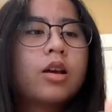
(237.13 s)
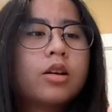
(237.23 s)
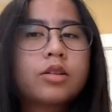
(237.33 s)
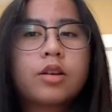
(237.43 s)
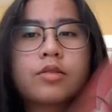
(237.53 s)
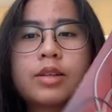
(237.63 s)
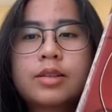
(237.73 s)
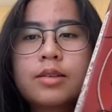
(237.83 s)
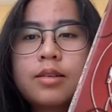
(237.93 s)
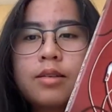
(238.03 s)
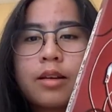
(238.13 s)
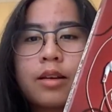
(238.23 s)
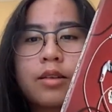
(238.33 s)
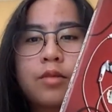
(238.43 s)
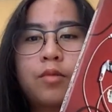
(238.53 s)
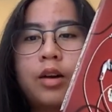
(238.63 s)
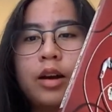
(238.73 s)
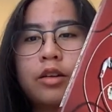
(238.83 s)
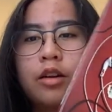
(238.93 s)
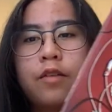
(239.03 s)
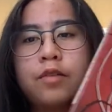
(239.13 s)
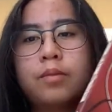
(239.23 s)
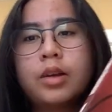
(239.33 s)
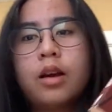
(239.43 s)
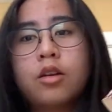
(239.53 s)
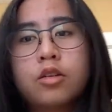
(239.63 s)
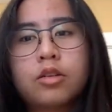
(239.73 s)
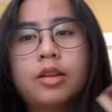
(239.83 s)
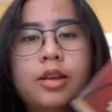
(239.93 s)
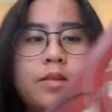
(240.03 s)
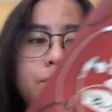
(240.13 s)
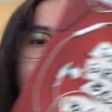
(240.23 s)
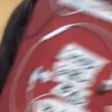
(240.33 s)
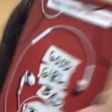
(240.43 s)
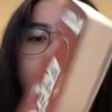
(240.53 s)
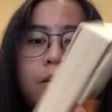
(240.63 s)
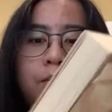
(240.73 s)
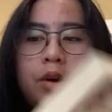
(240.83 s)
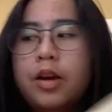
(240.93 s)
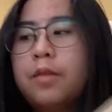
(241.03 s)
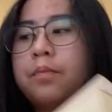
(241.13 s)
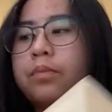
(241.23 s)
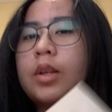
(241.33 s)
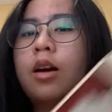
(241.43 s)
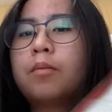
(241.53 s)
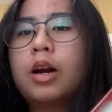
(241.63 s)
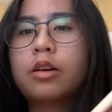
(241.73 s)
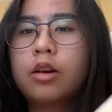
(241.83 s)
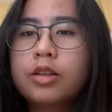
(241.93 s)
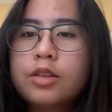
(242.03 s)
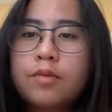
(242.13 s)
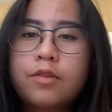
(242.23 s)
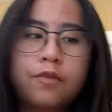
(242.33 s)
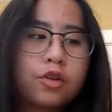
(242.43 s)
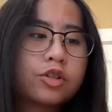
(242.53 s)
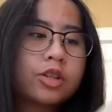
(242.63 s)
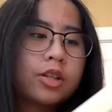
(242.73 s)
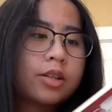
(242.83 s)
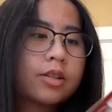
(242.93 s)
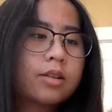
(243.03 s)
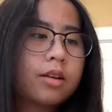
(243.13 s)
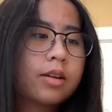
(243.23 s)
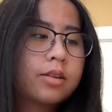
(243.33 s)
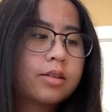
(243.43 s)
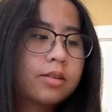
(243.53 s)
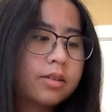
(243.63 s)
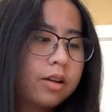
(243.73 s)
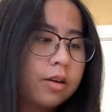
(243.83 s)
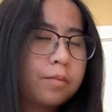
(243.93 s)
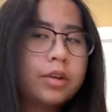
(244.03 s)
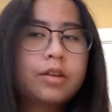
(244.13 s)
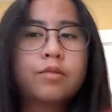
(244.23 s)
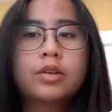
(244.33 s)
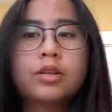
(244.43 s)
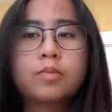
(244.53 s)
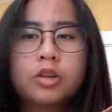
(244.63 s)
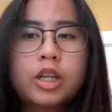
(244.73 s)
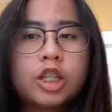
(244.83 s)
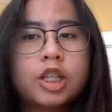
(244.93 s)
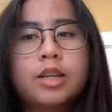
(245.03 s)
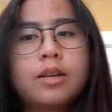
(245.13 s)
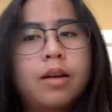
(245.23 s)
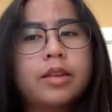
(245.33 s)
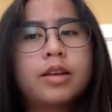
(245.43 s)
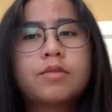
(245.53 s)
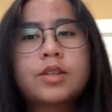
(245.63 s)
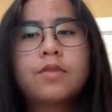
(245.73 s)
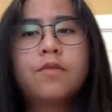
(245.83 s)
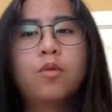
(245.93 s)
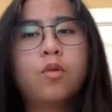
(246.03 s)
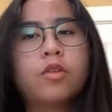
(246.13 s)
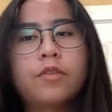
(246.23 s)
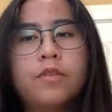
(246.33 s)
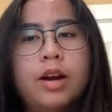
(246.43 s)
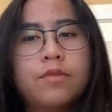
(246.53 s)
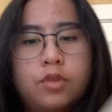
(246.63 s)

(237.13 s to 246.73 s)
so this isn't like what I got from the other clips but um, I got this one first just because um, it was pretty cheap I think it was four or five